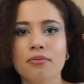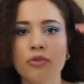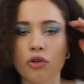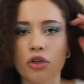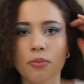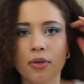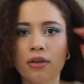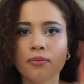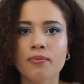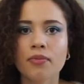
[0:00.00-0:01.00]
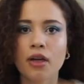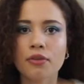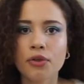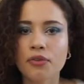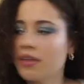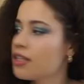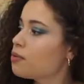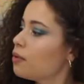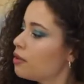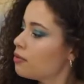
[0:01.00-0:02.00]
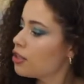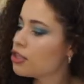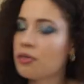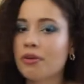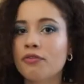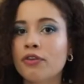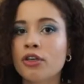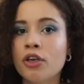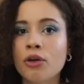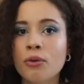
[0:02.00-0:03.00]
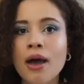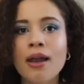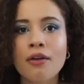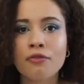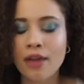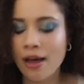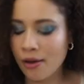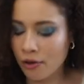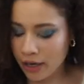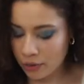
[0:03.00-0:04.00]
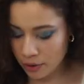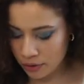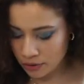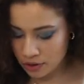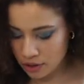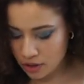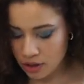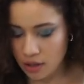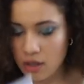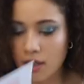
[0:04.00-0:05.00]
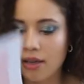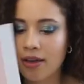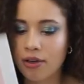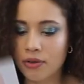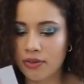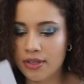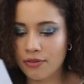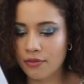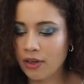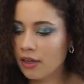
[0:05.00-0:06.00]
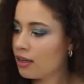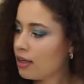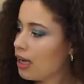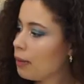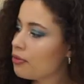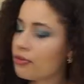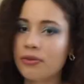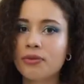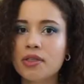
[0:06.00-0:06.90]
document, I've got this one, Do It For You. Love that, great quote. I got this fun apple